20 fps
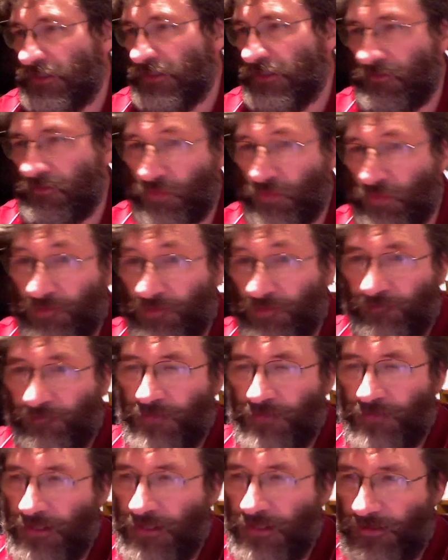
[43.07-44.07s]
a year, and what's
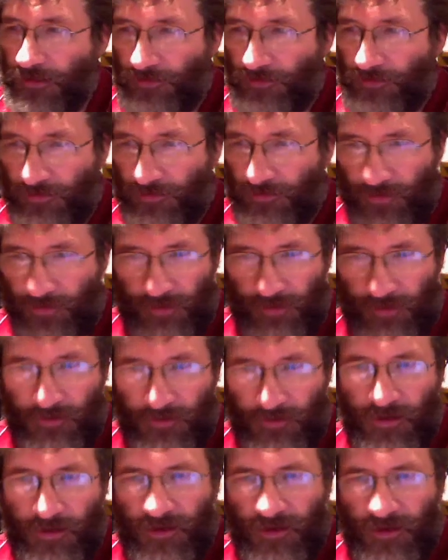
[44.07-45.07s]
funny is that
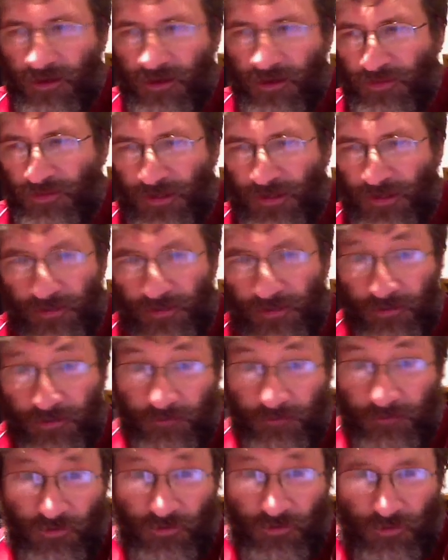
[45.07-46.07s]
these
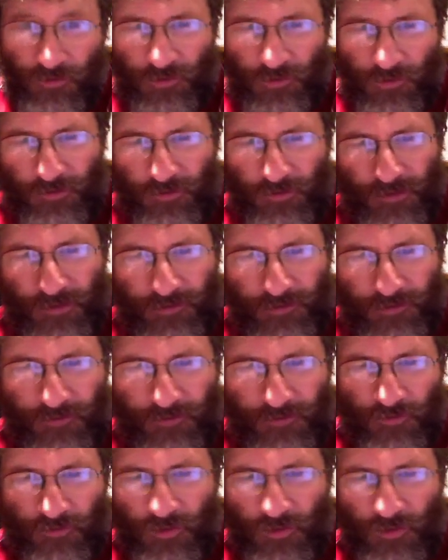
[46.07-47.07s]
individuals
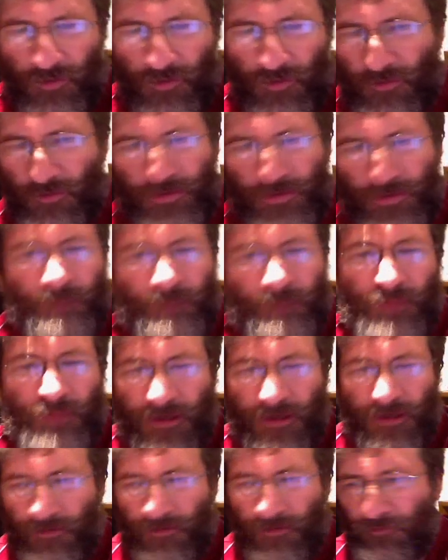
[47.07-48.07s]
or
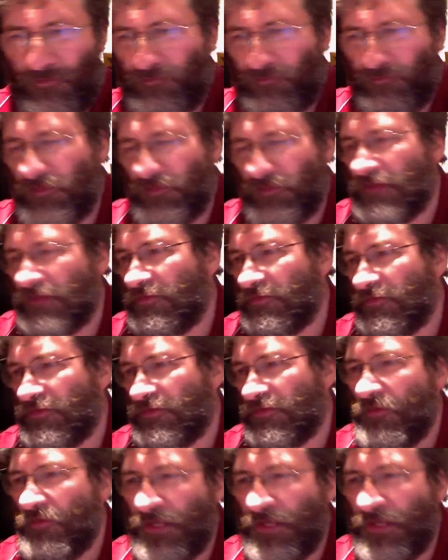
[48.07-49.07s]
something,
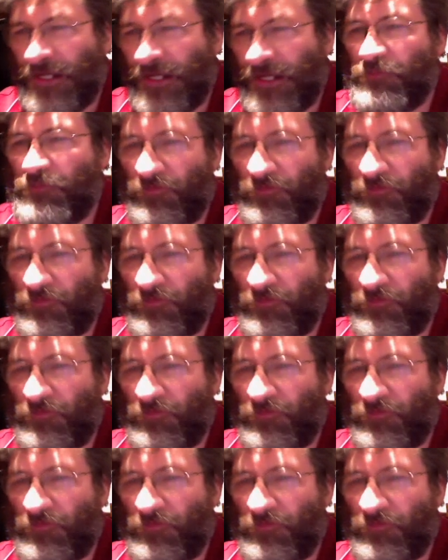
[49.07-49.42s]
someone